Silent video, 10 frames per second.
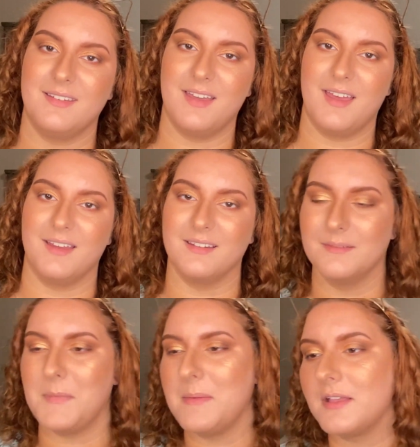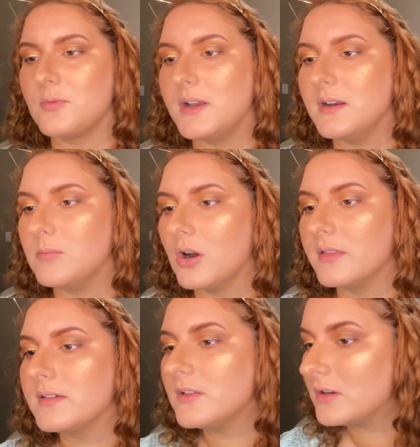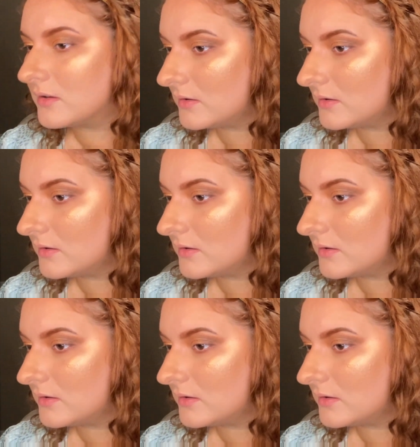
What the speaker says: hey, maybe that's why I did a bronzy look.